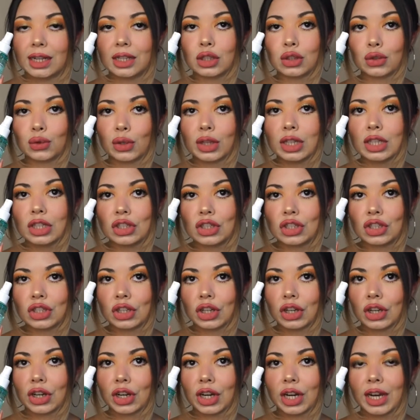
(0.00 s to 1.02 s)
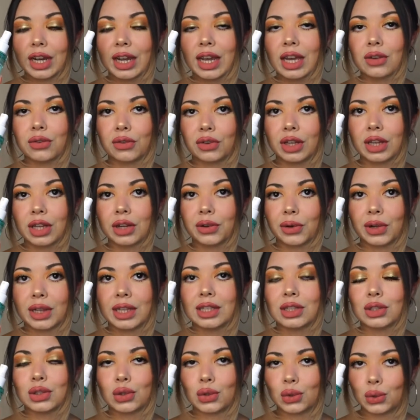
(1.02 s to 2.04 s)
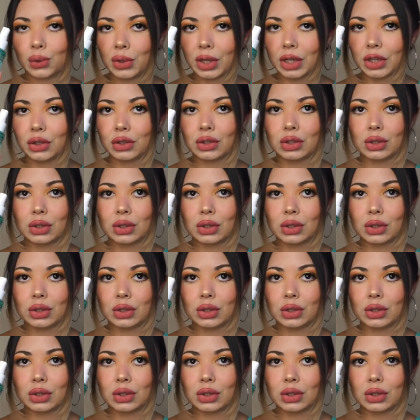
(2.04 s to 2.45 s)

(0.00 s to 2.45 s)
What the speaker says: It's really sugary and really sweet.